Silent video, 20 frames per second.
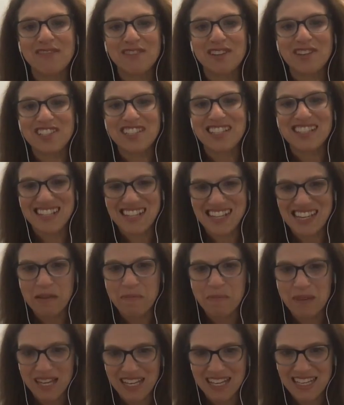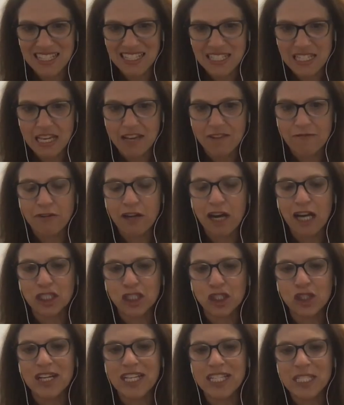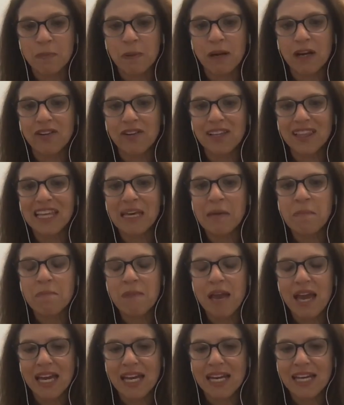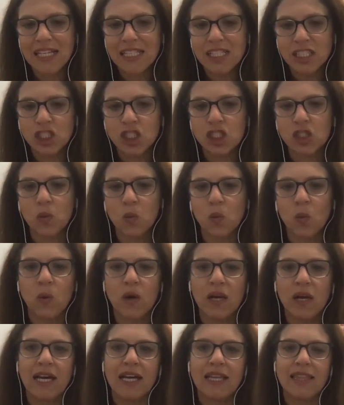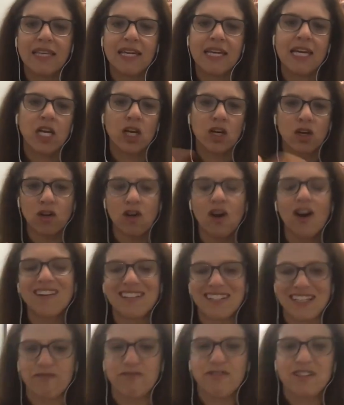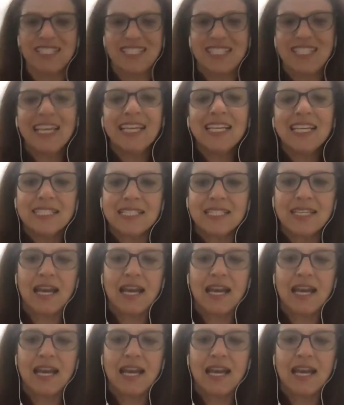diverse a team is, if not transparently managed with, here are our differences,